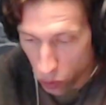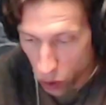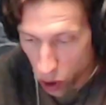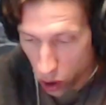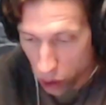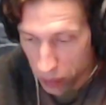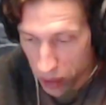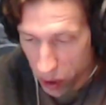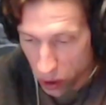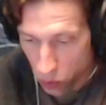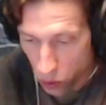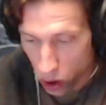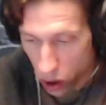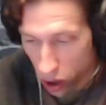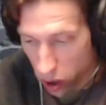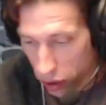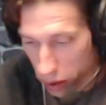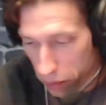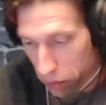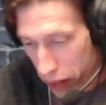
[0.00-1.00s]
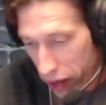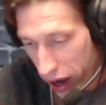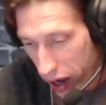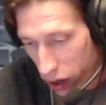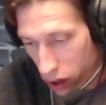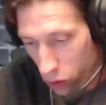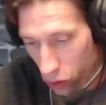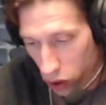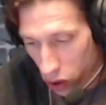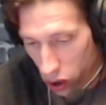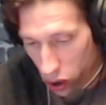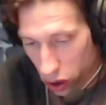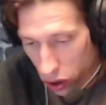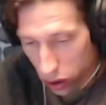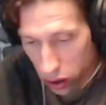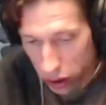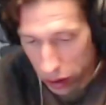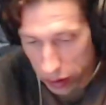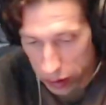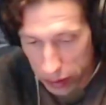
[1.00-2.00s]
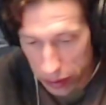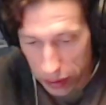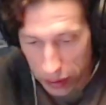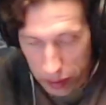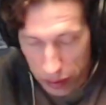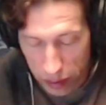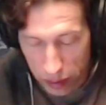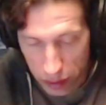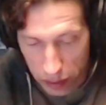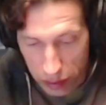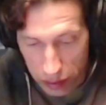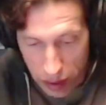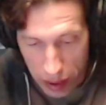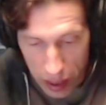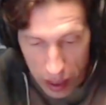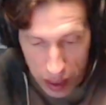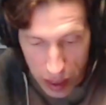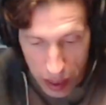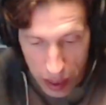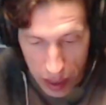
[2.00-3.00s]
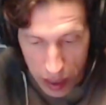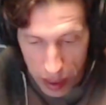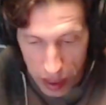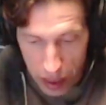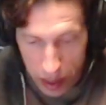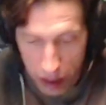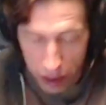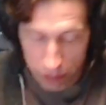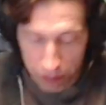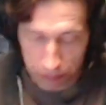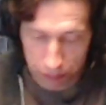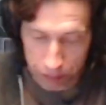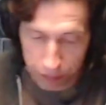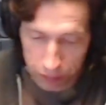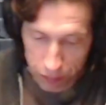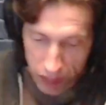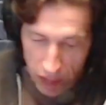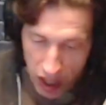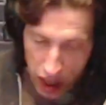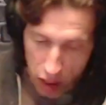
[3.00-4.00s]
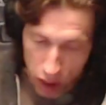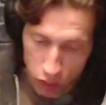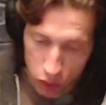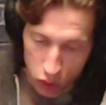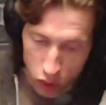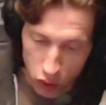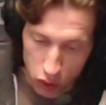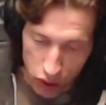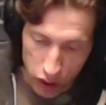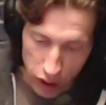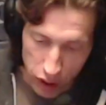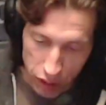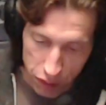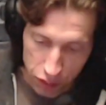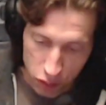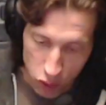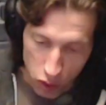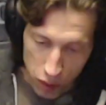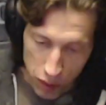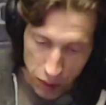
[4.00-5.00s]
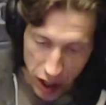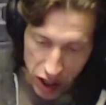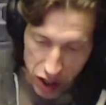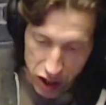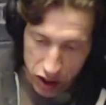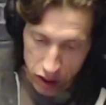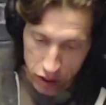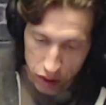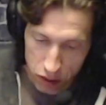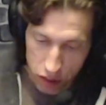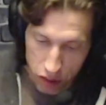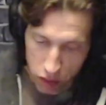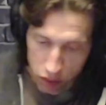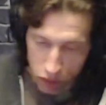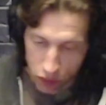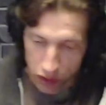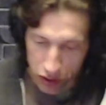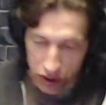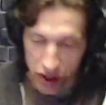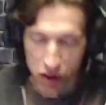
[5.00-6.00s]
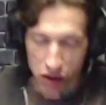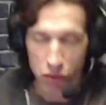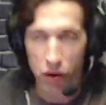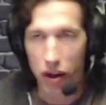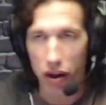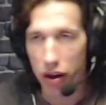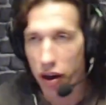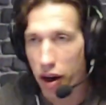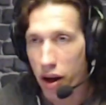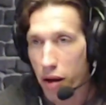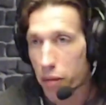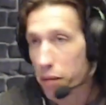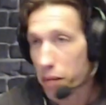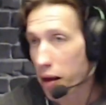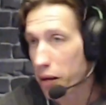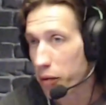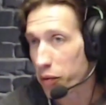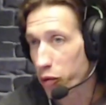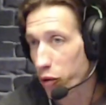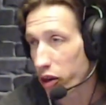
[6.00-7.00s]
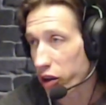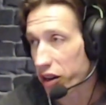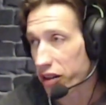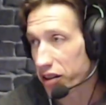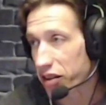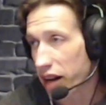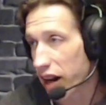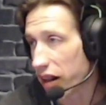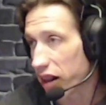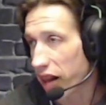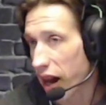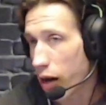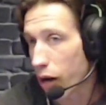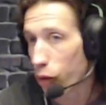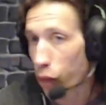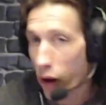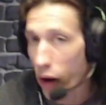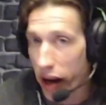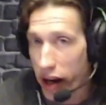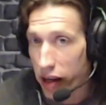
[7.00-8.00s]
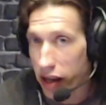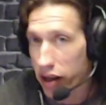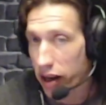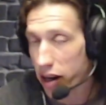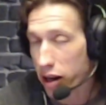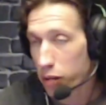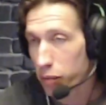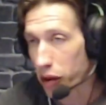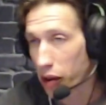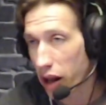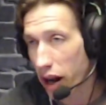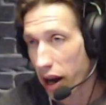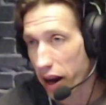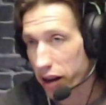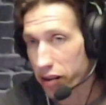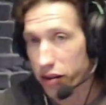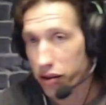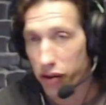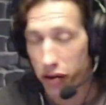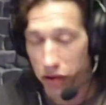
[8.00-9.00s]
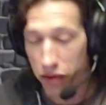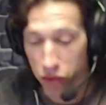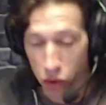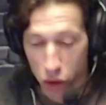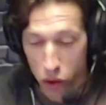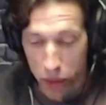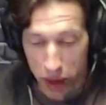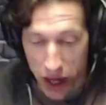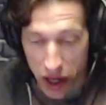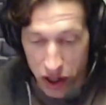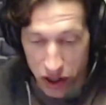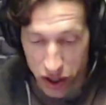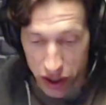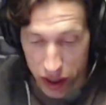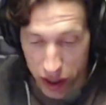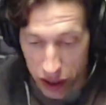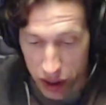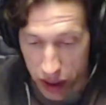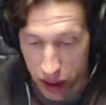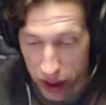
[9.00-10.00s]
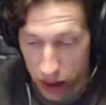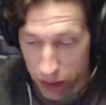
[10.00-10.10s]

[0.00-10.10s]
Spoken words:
mid wall, and back wall. Yeah, we'll hold on to formation. We'll see what, maybe we can take that weight and apply it to the formation in that.